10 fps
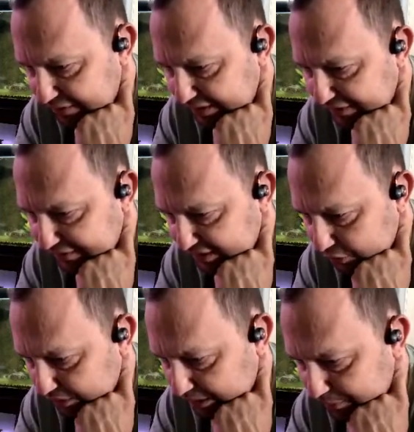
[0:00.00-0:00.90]
nice
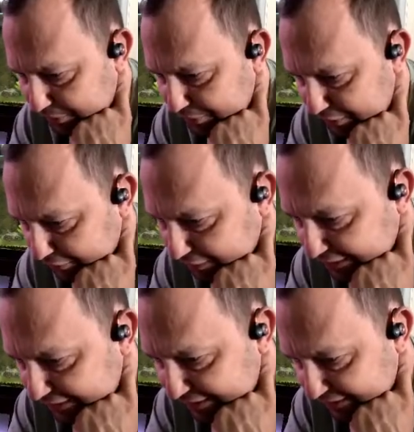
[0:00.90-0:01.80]
little imagery
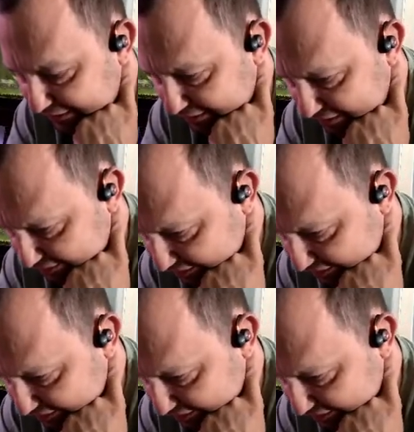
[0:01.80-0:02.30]
right here.